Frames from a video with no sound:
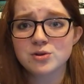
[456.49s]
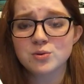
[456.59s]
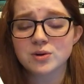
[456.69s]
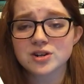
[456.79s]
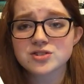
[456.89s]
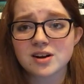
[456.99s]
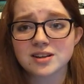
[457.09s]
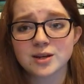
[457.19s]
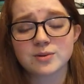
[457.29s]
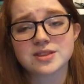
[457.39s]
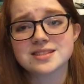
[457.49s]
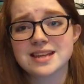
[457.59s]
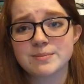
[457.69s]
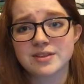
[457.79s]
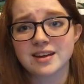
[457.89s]
who were struggling with the
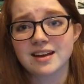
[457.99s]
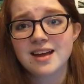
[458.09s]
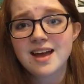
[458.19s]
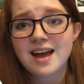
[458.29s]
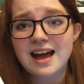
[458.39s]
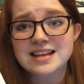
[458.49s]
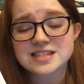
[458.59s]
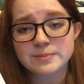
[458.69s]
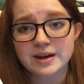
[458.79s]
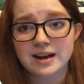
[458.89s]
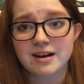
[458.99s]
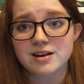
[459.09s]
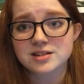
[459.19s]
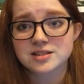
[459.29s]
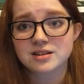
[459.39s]
same thing as the main
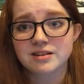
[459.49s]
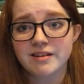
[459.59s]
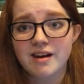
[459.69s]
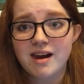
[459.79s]
character.